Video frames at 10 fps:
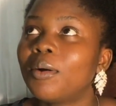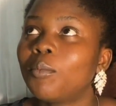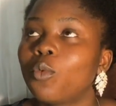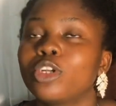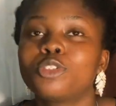
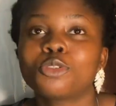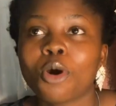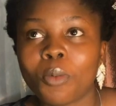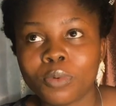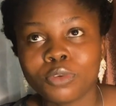what's
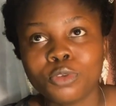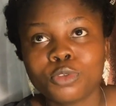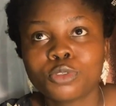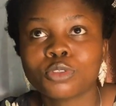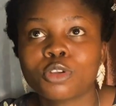up, we'll
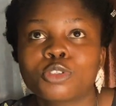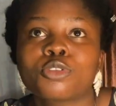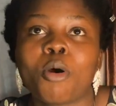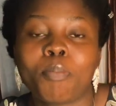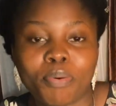use
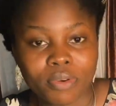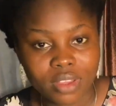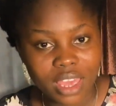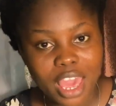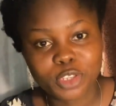XUP,
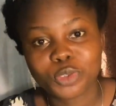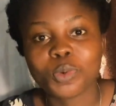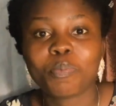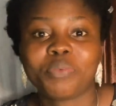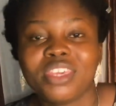
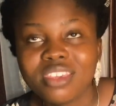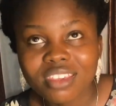XUP.